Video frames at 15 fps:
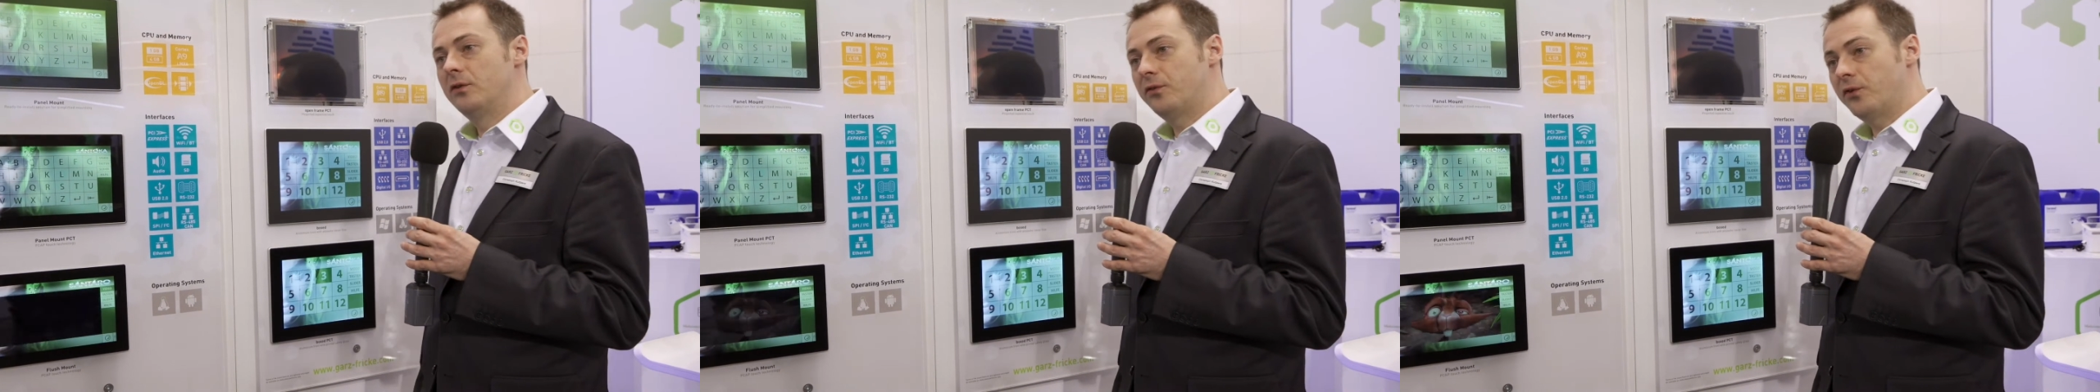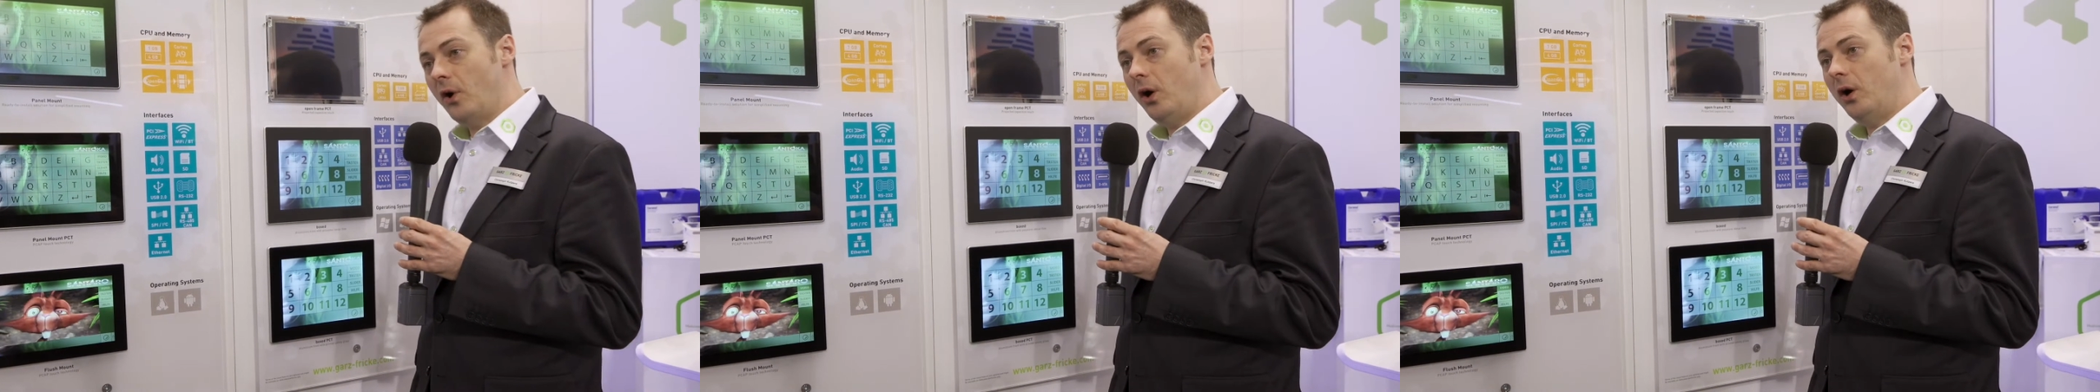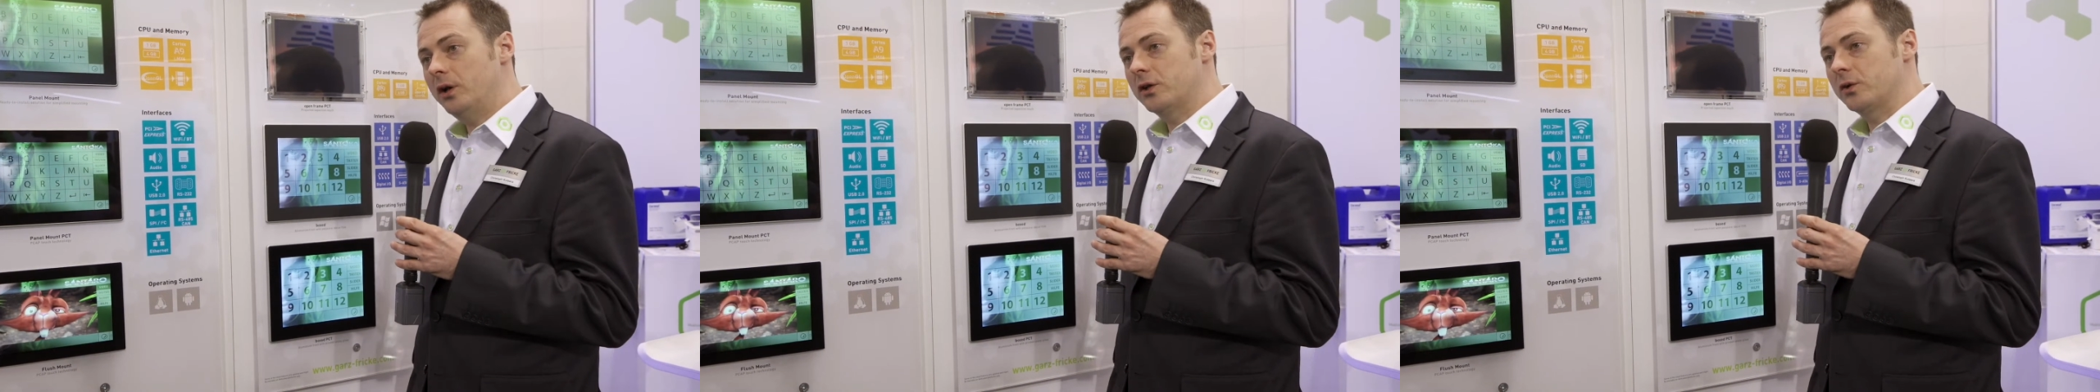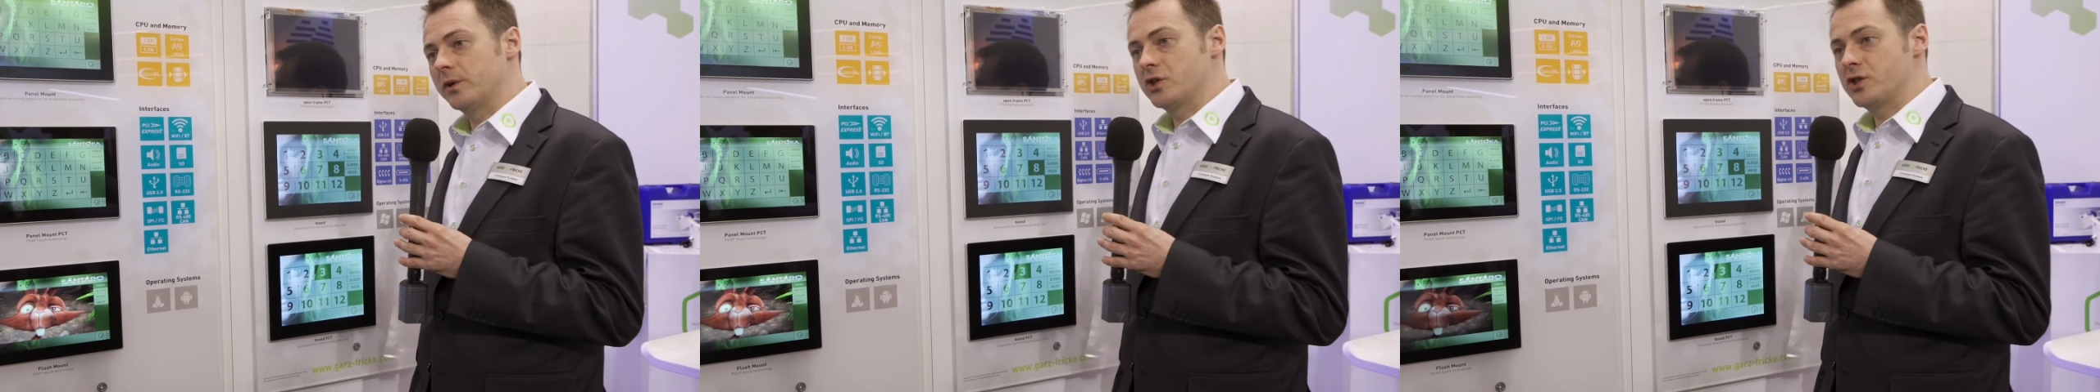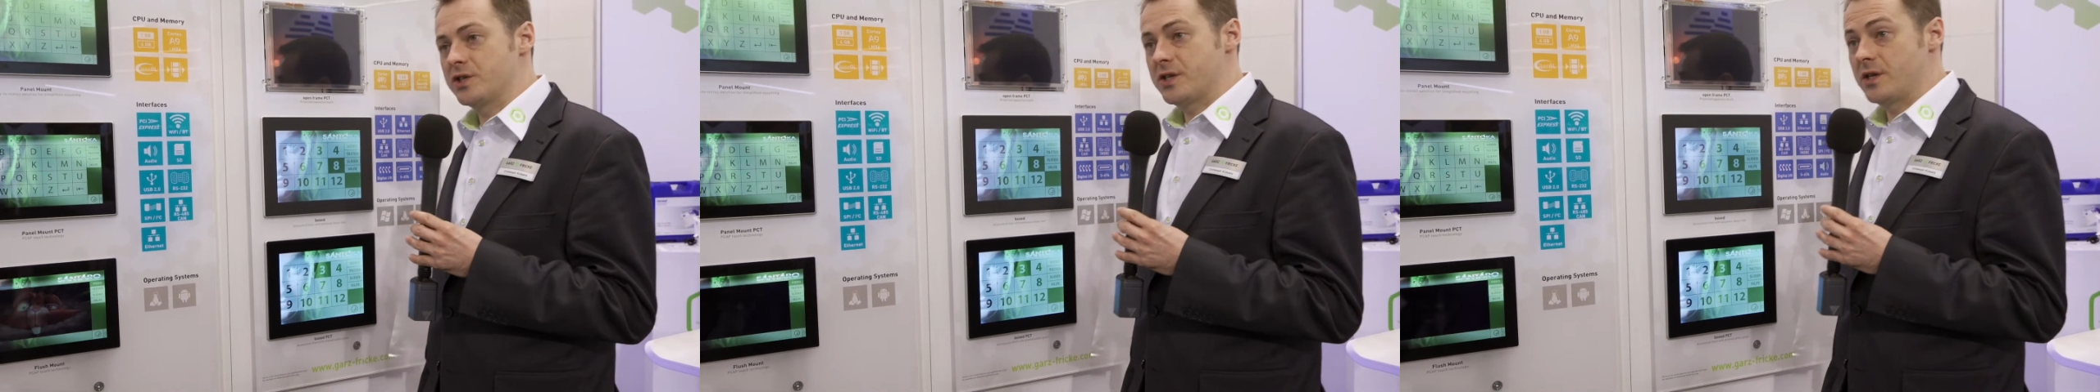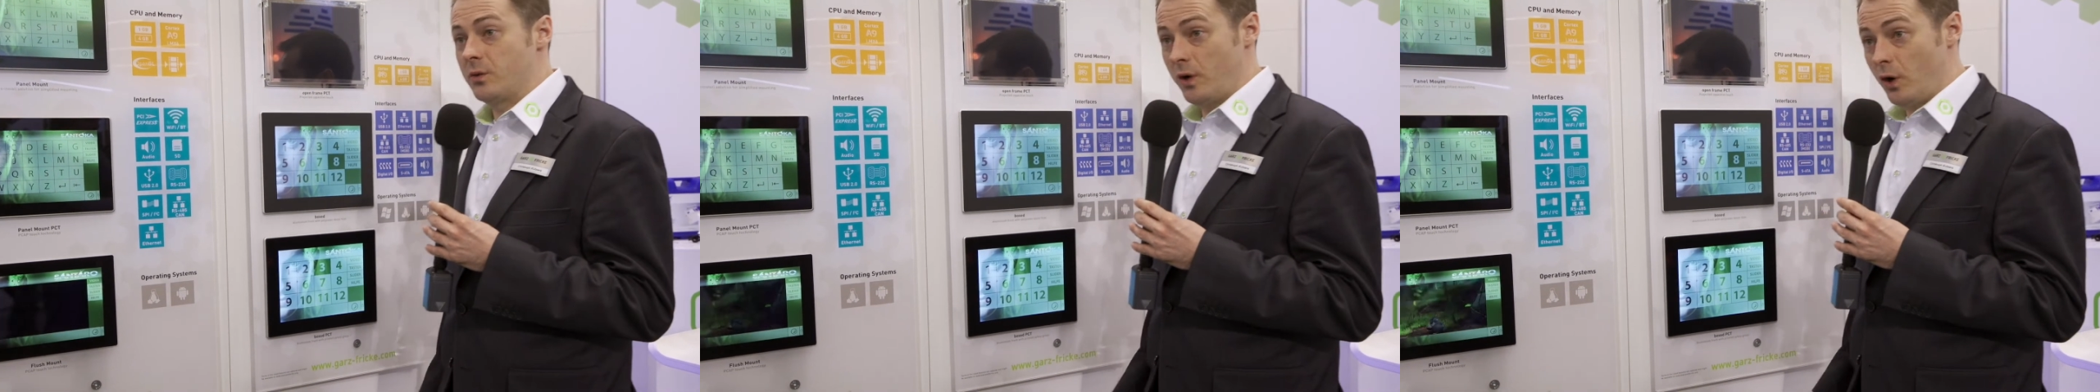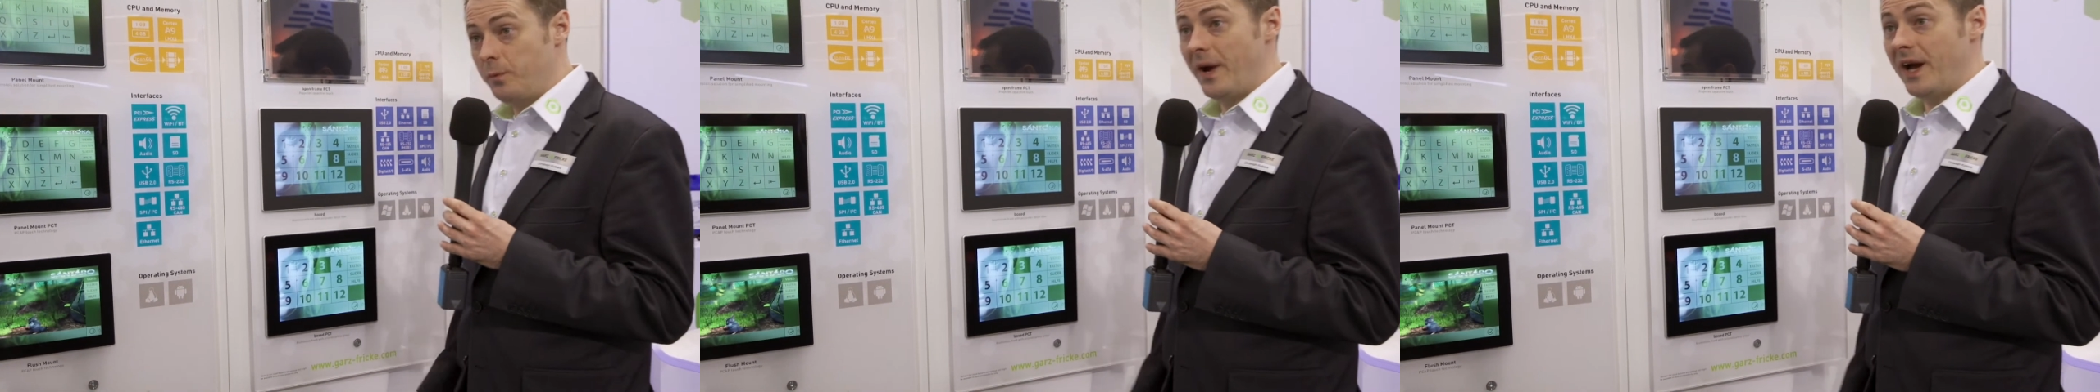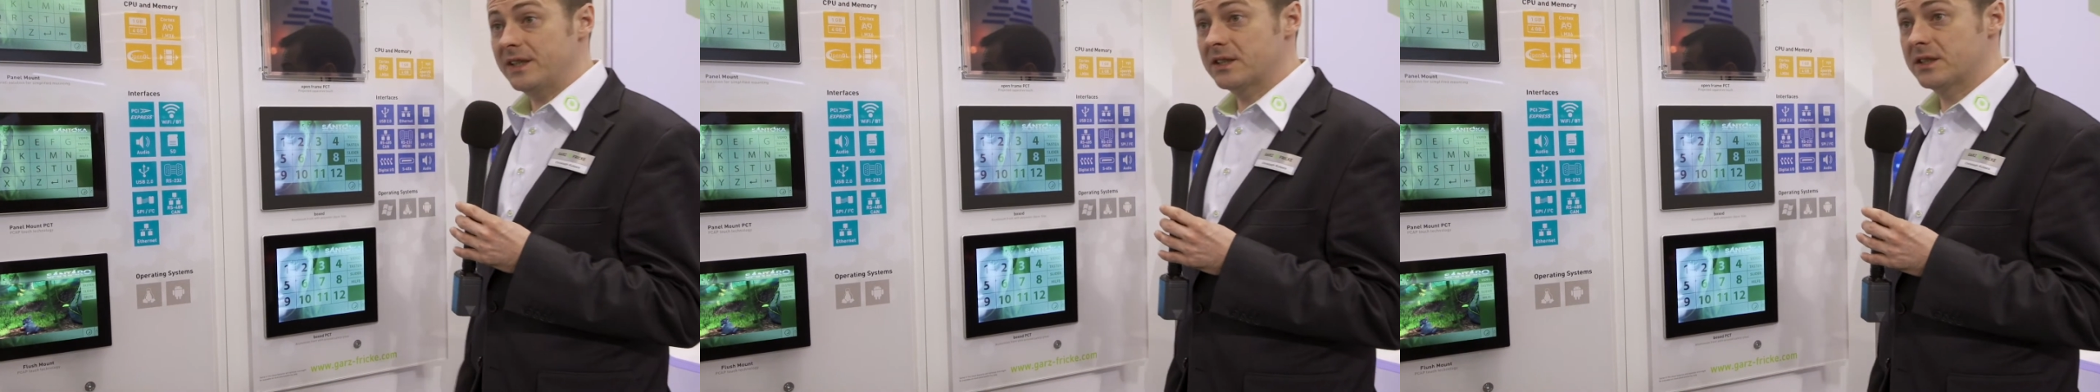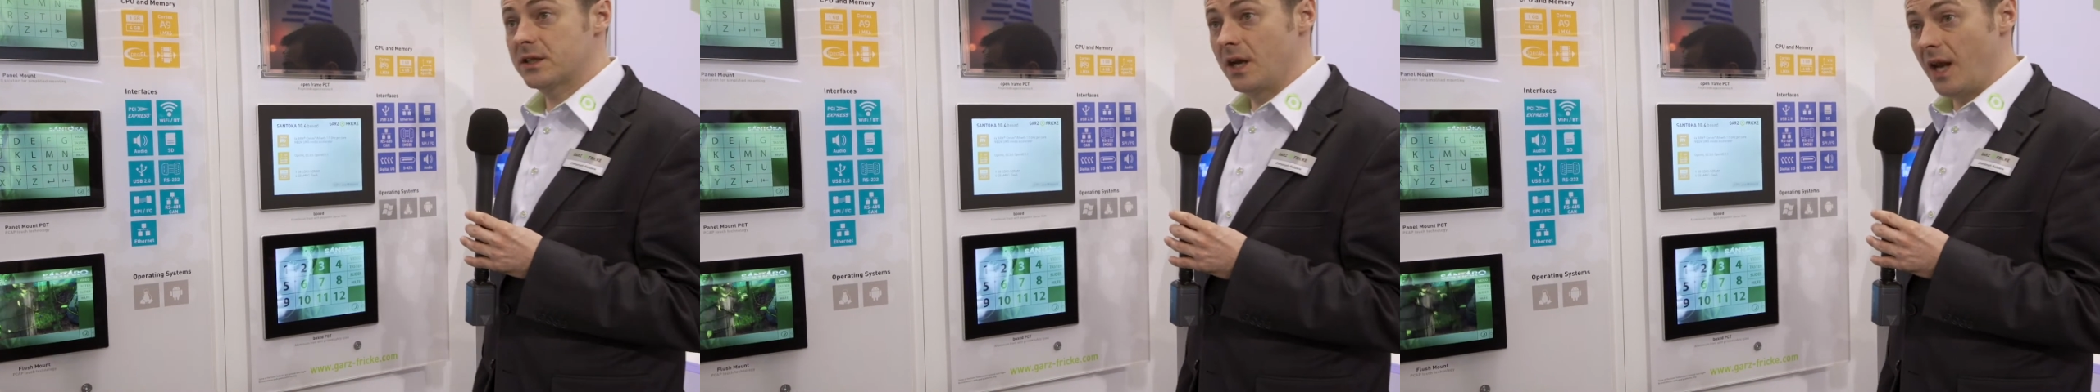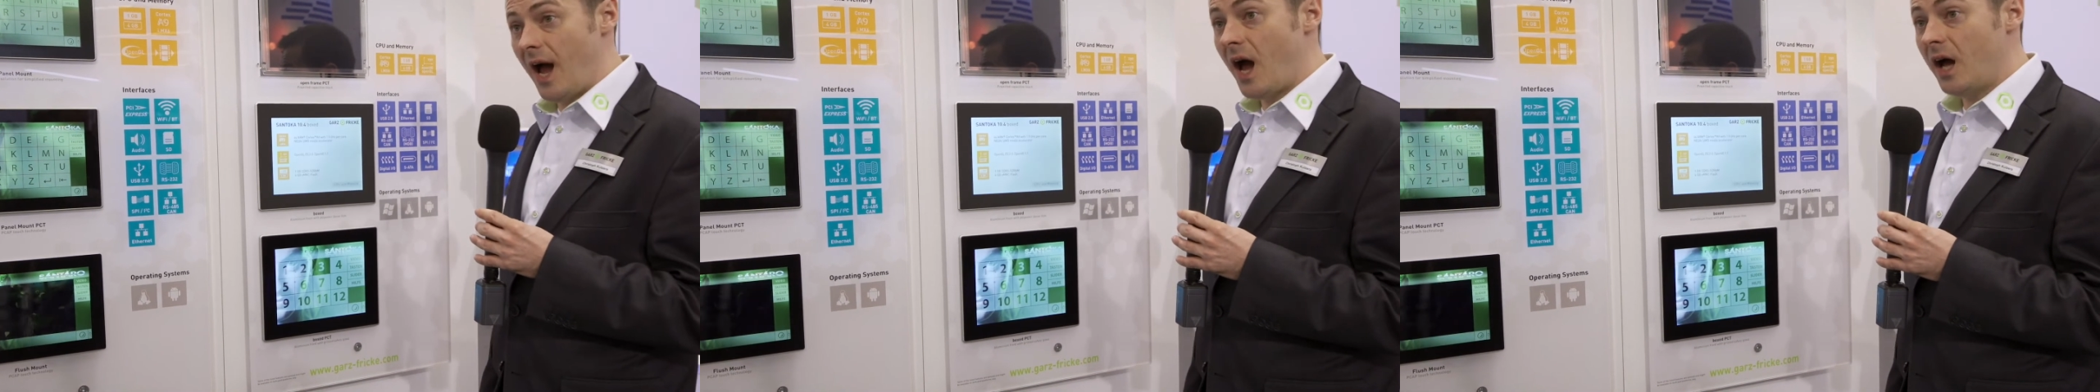front, which is a robust
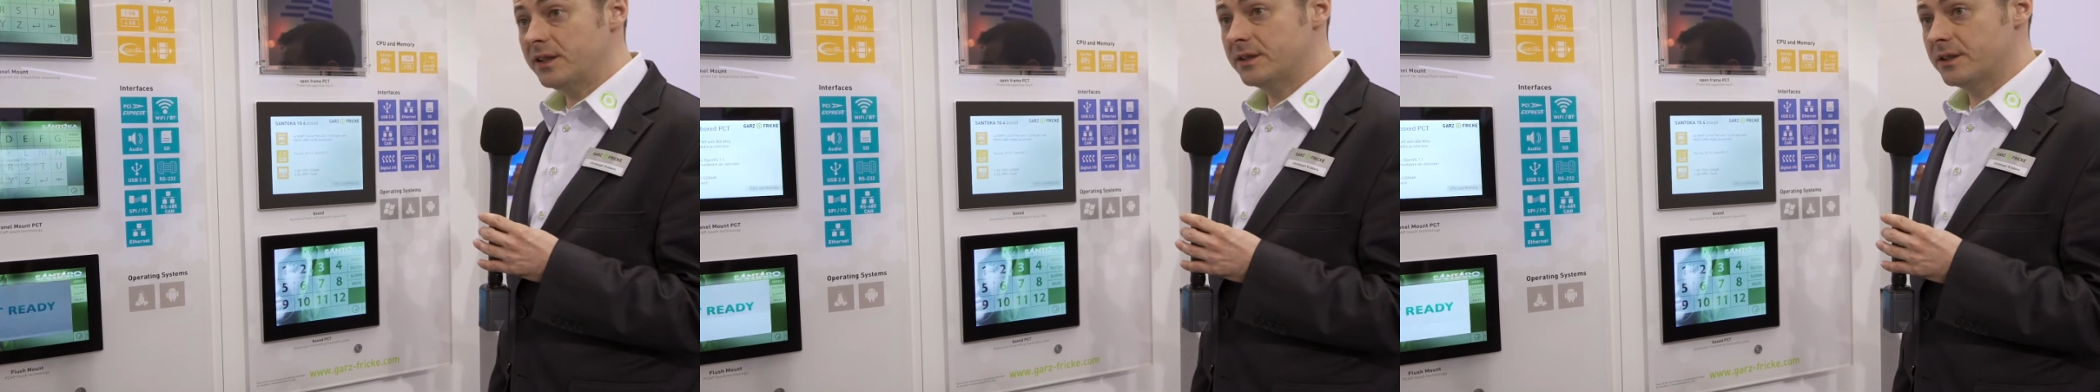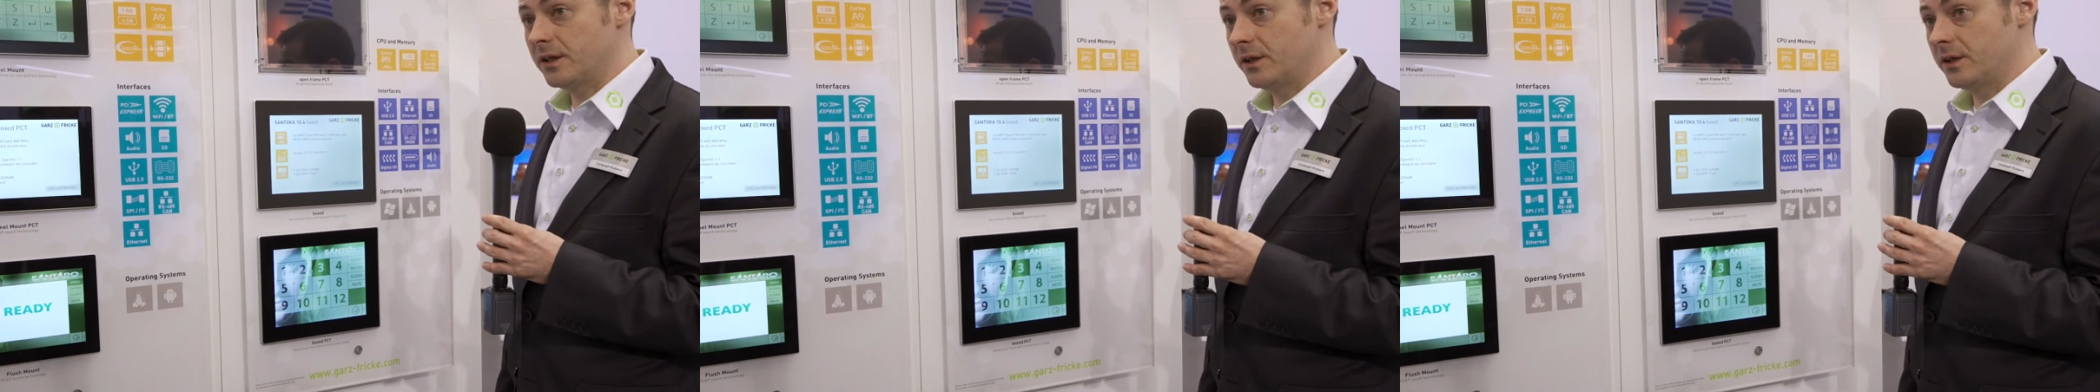glass